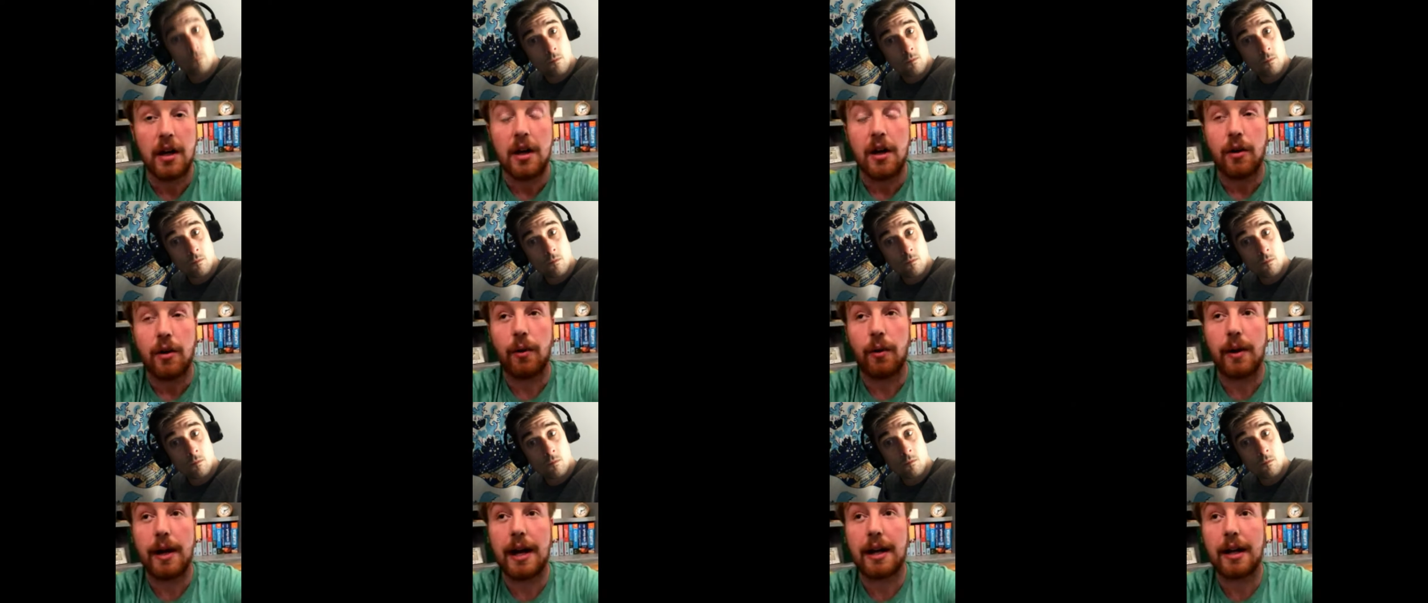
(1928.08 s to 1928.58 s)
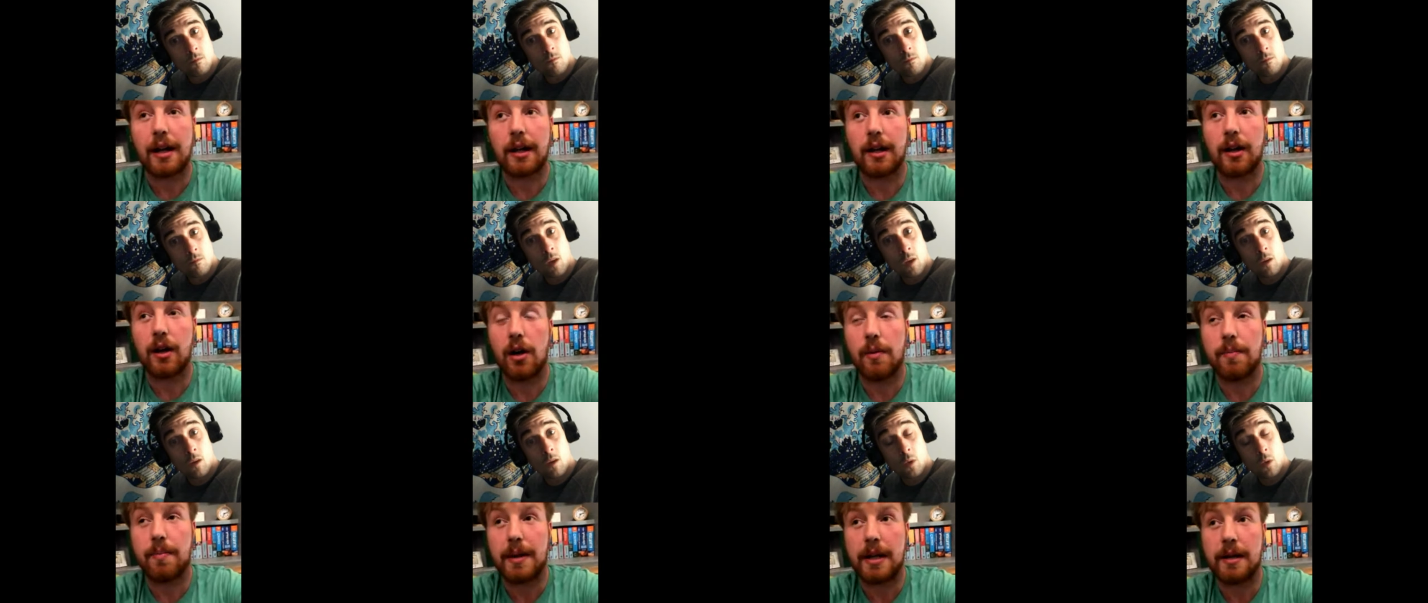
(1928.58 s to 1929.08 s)
Speaker 1: We had a
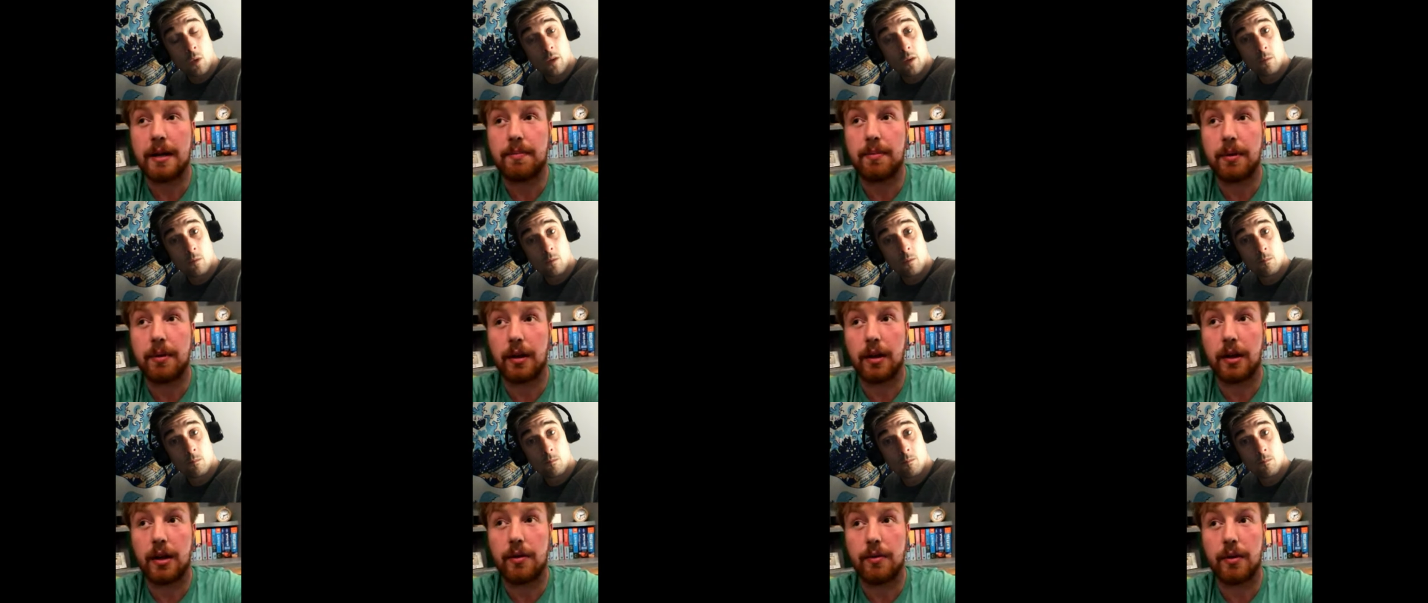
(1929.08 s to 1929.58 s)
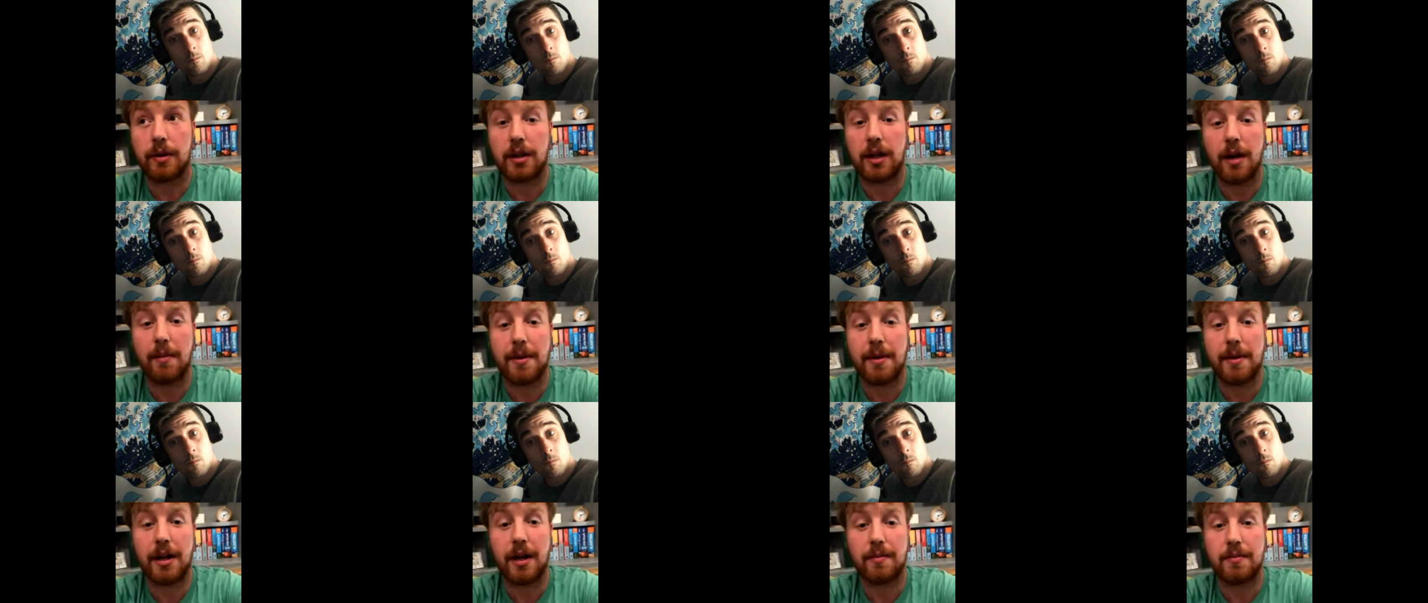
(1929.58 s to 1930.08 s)
lot of oh, people wow. who were
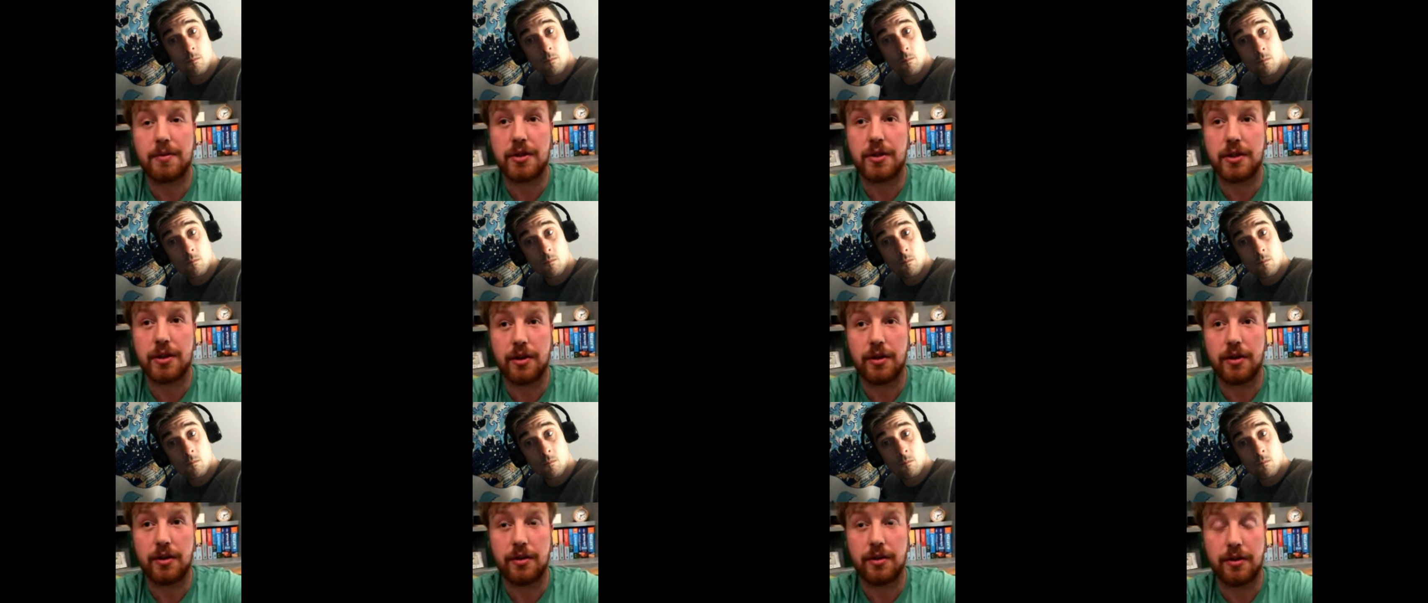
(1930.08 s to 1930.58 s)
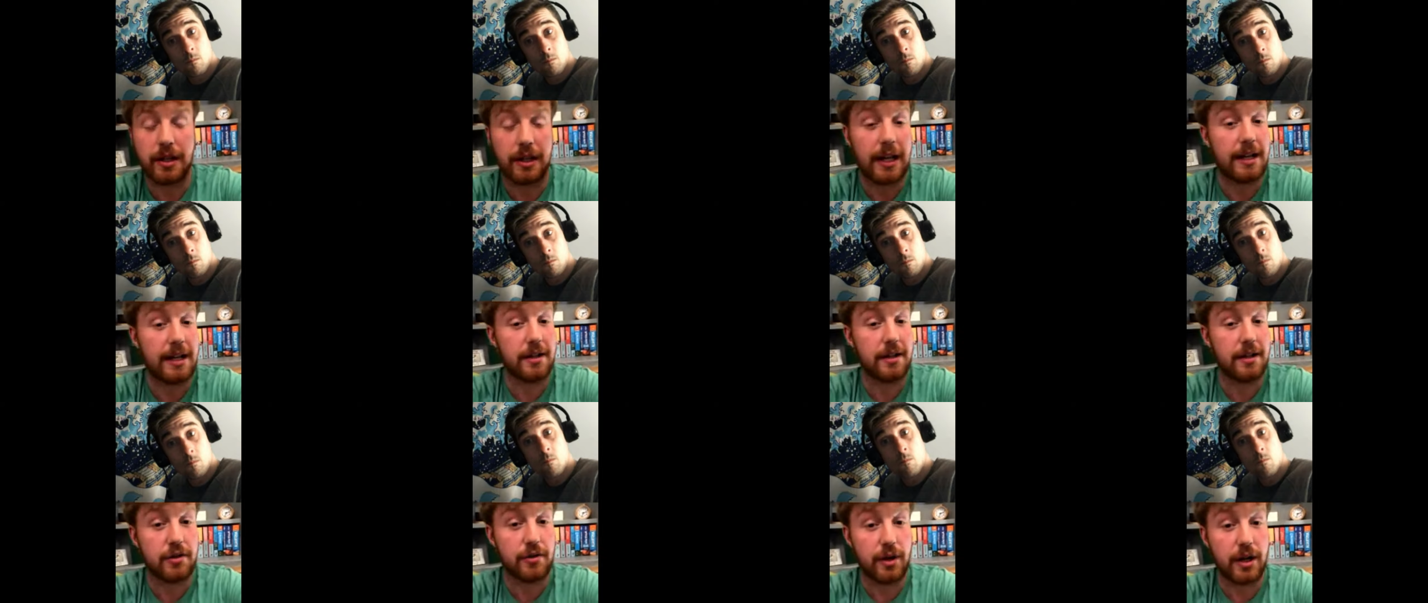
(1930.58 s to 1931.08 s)
coming up to the
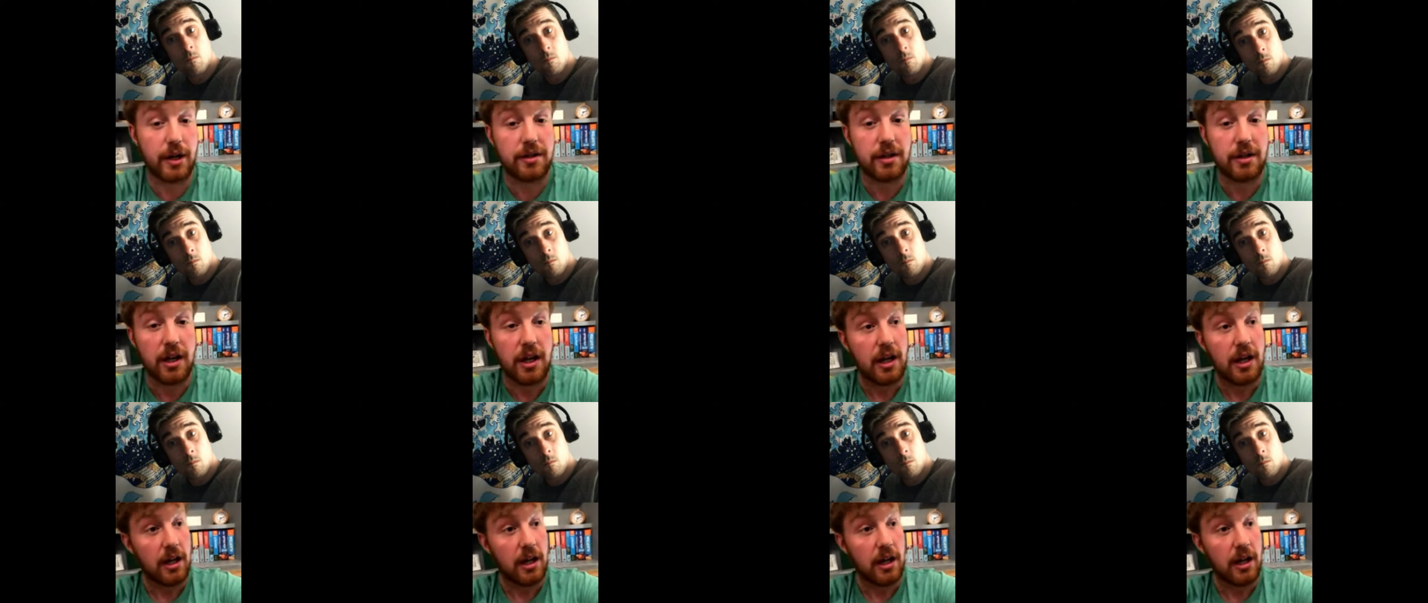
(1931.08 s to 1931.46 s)
Lake District,